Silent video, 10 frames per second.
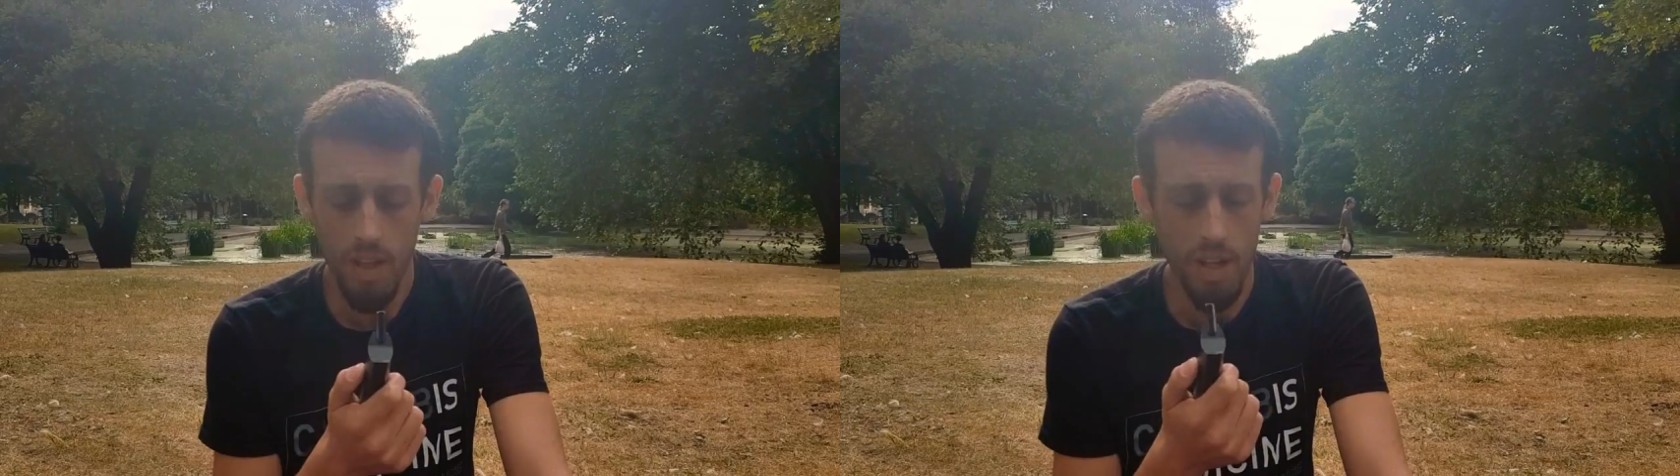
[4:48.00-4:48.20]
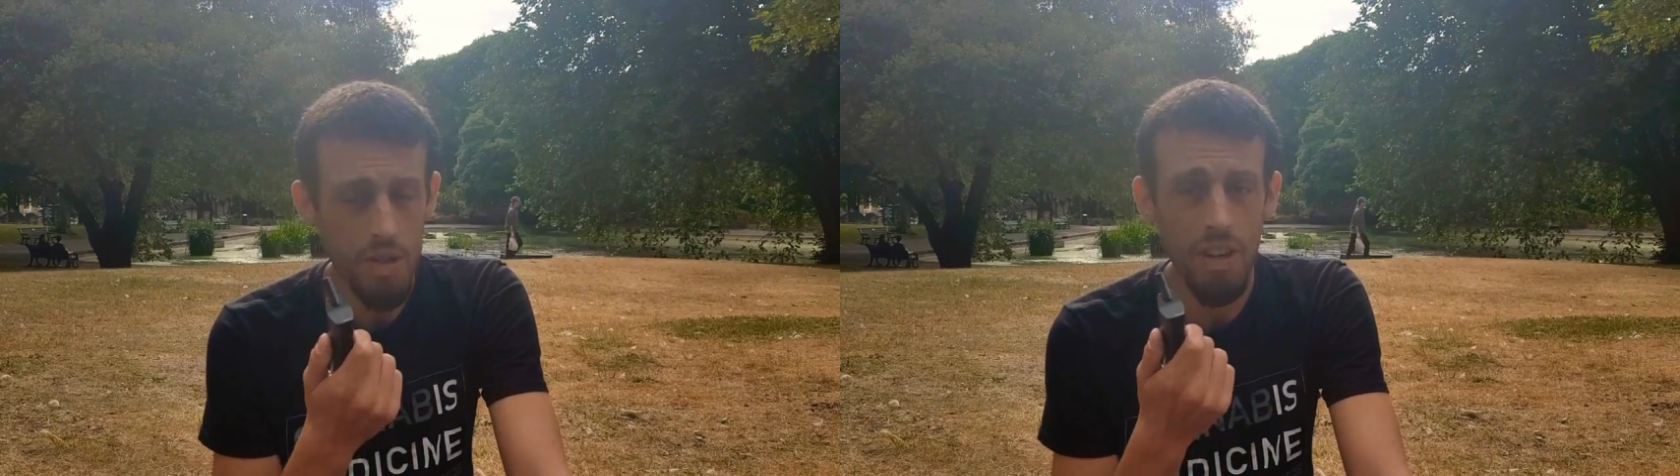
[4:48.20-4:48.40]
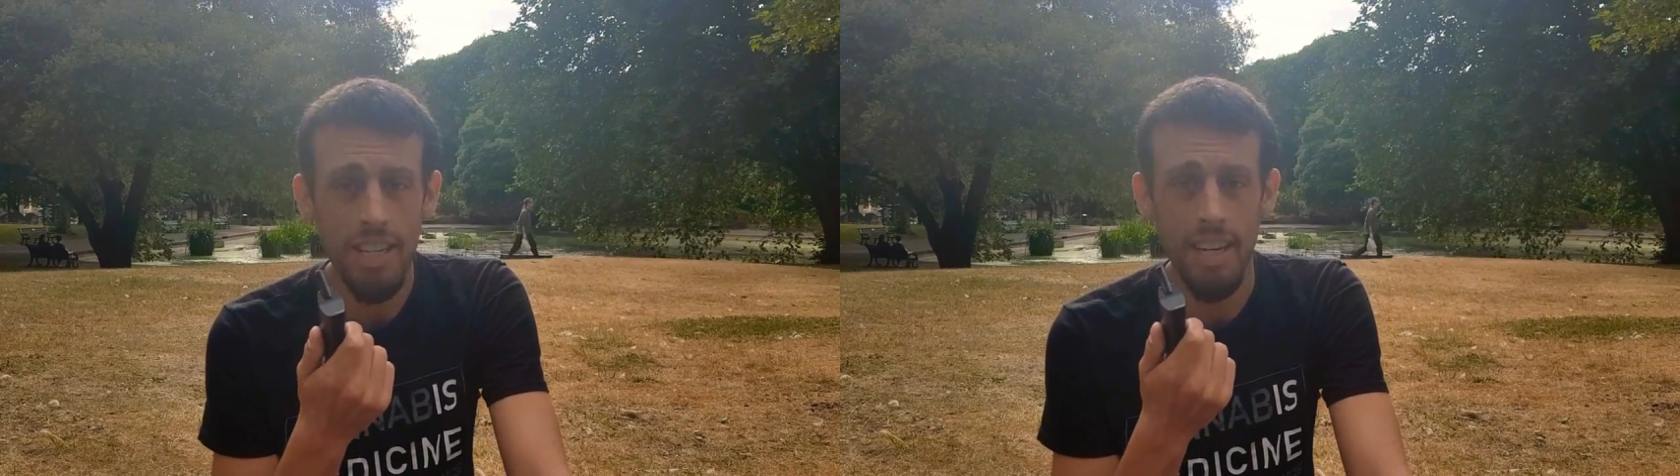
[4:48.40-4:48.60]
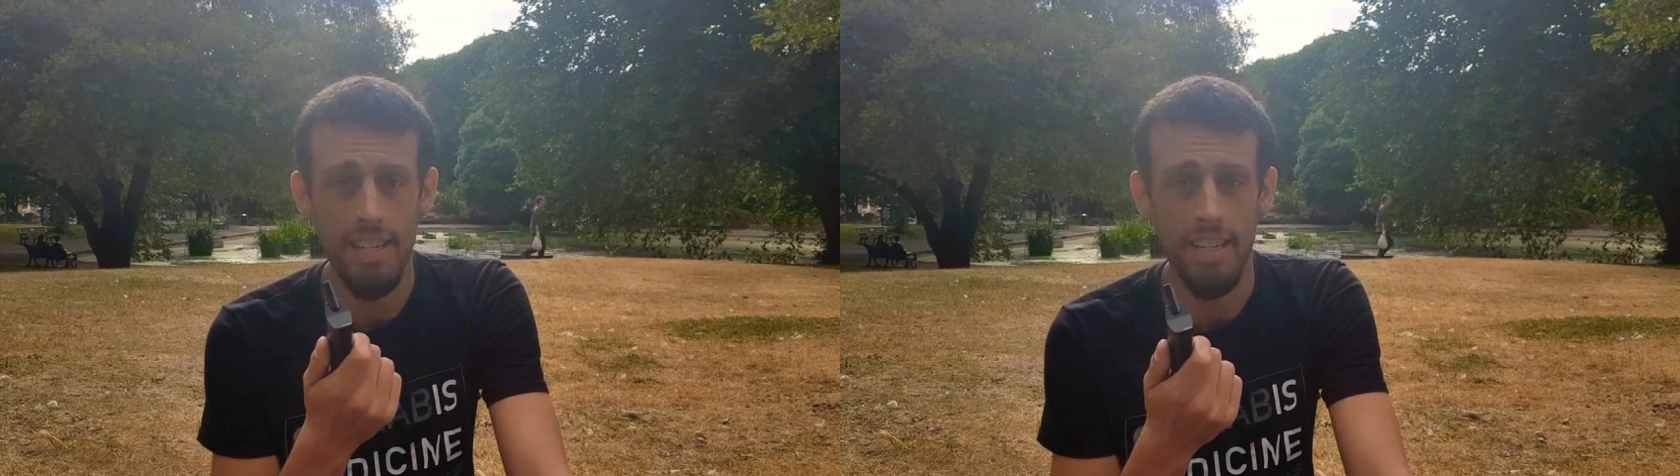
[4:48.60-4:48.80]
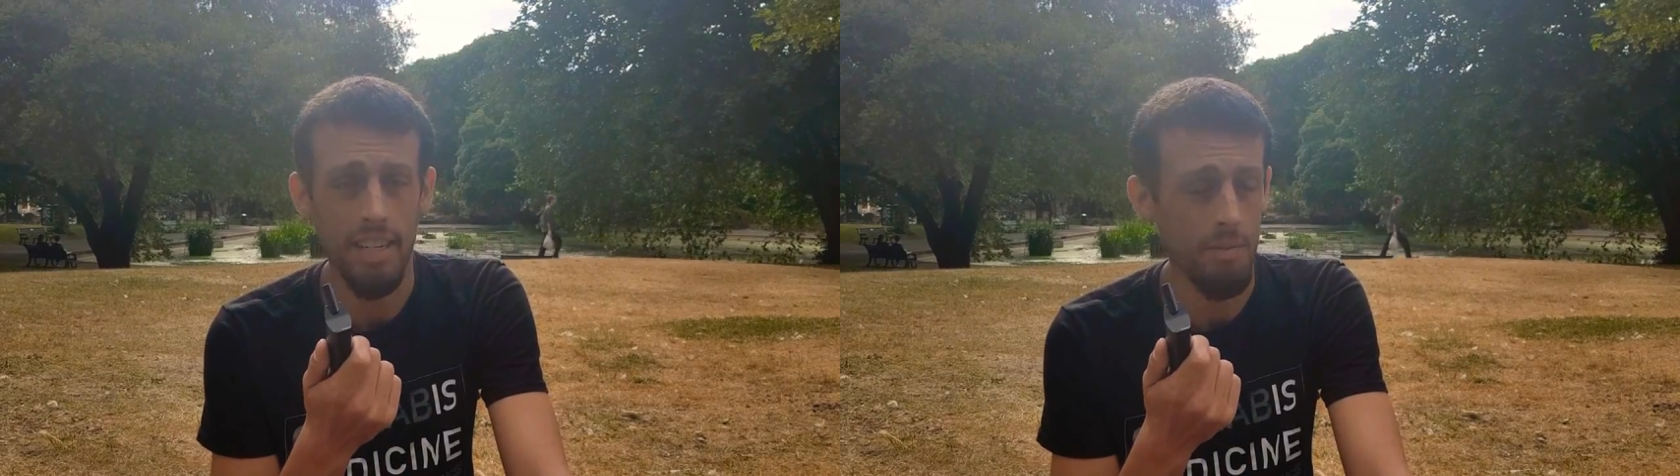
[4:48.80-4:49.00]
It's really
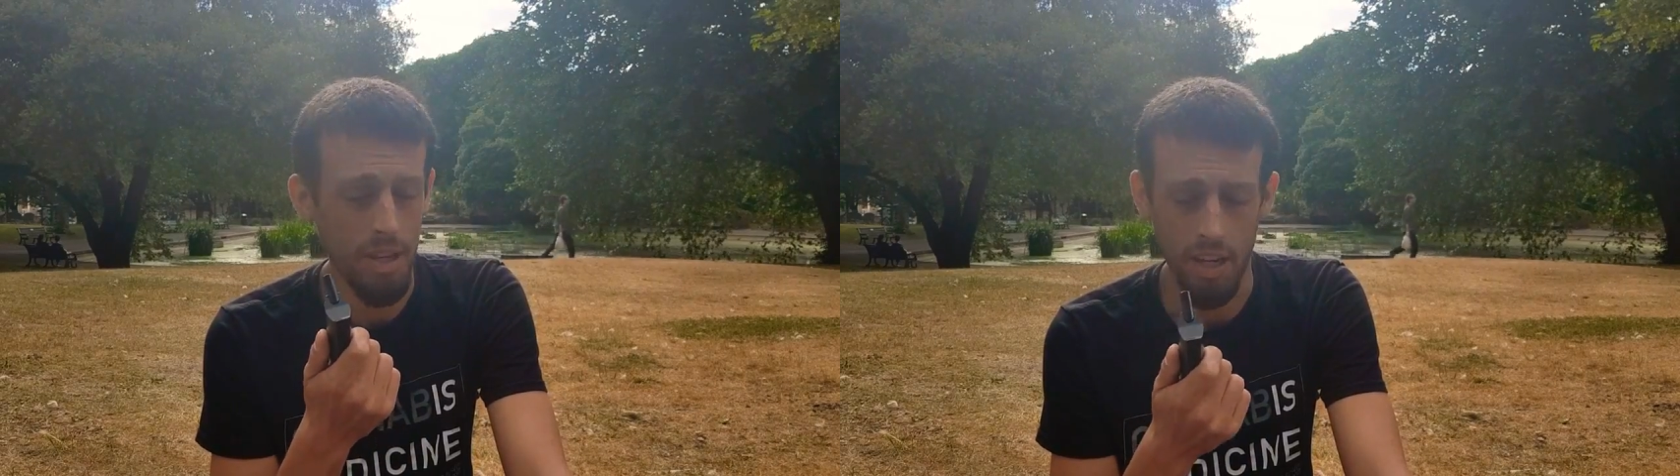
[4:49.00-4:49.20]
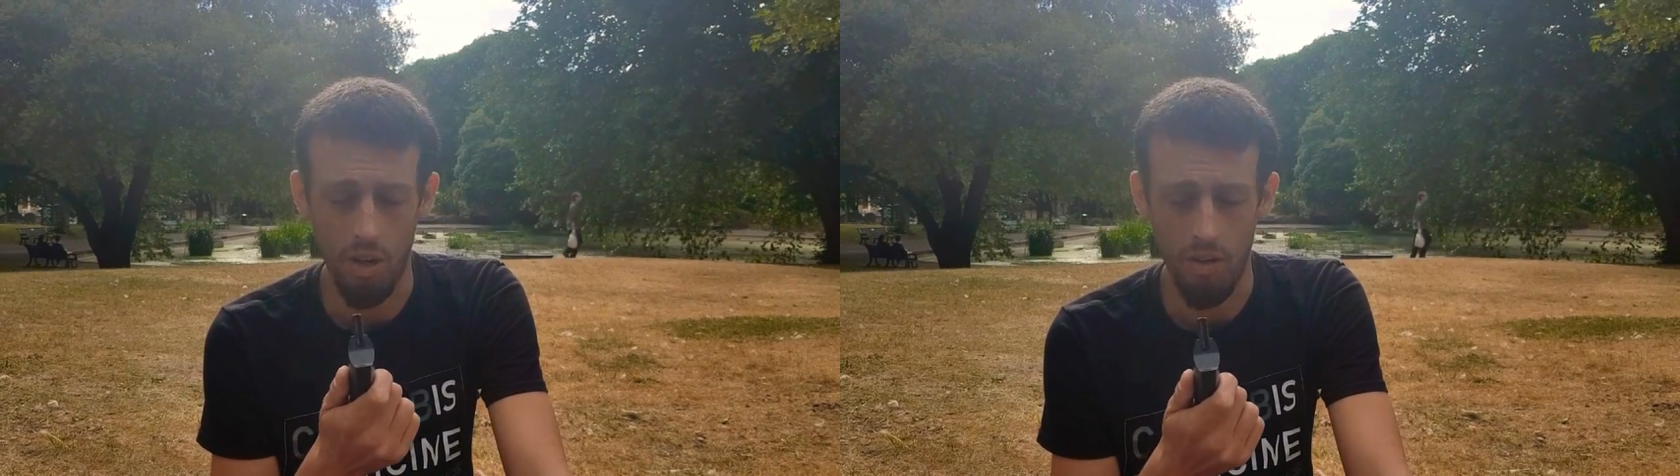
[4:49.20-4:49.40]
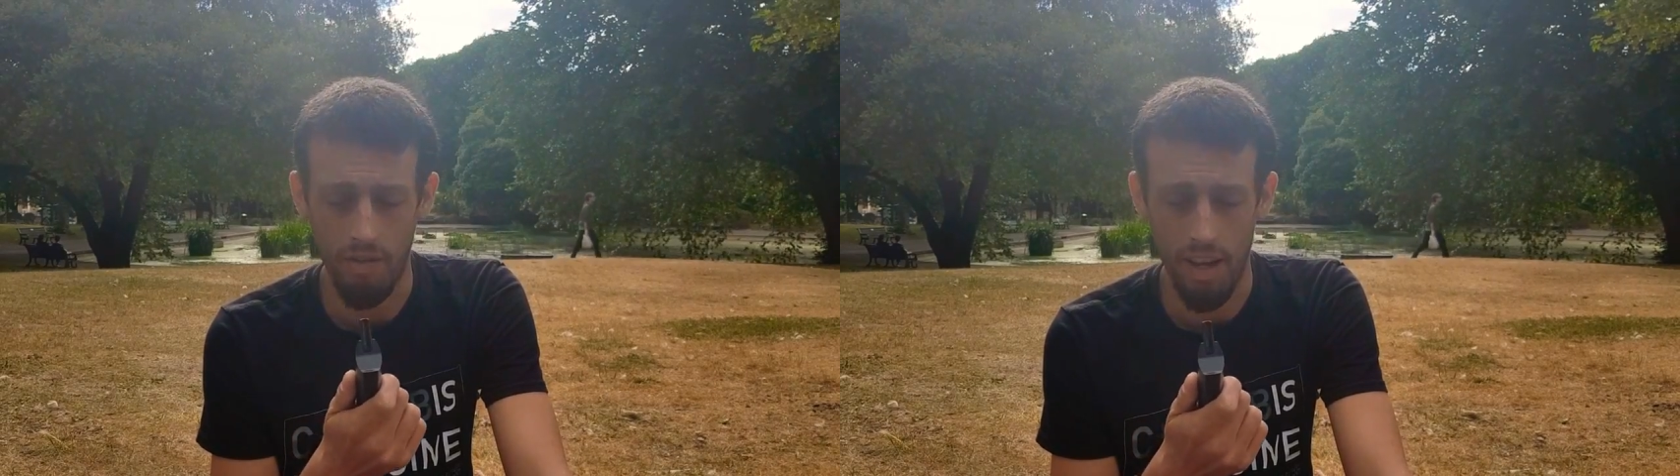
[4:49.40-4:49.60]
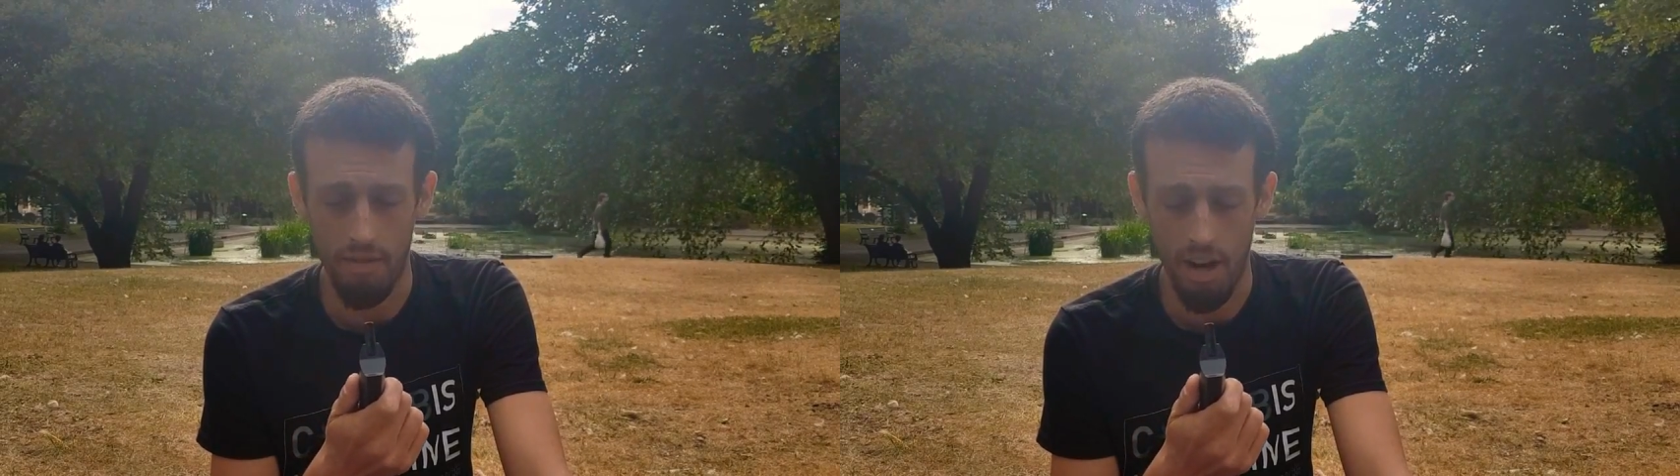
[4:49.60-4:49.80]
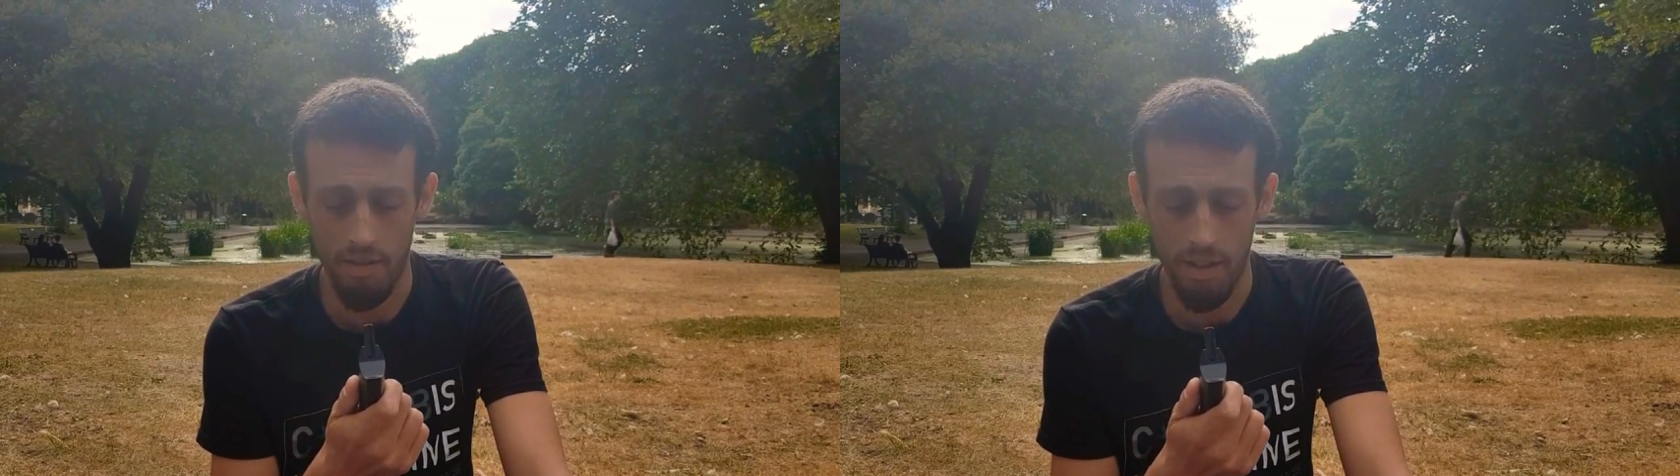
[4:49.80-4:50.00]
tasty. I'm getting a lot of
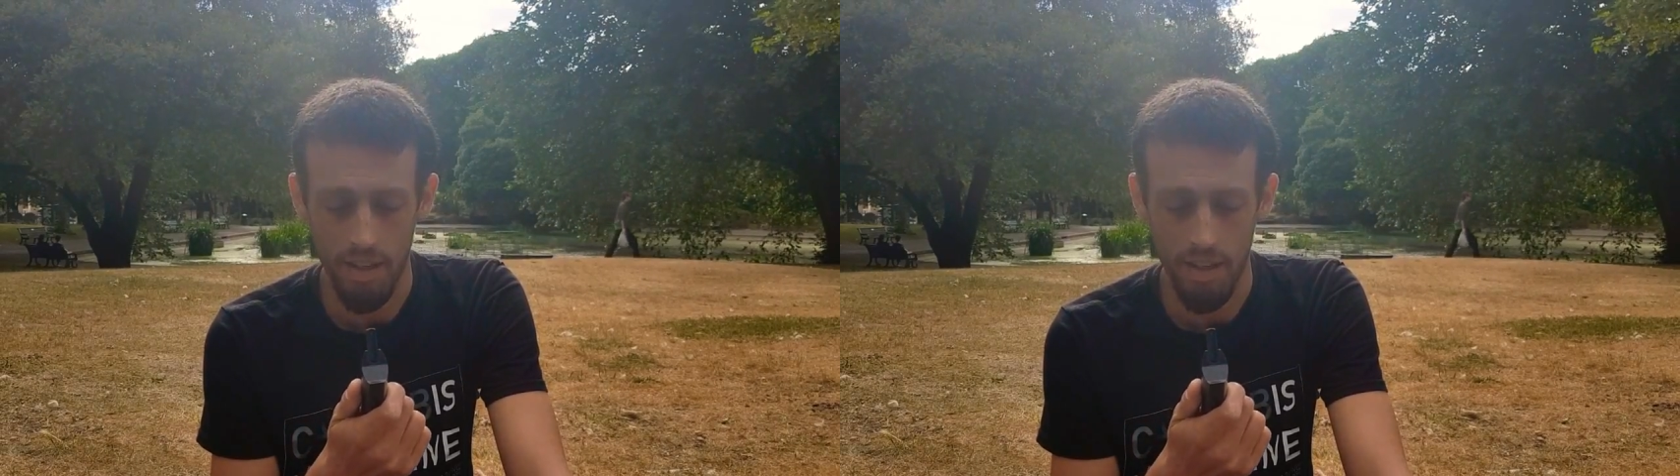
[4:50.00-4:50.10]
flavour out of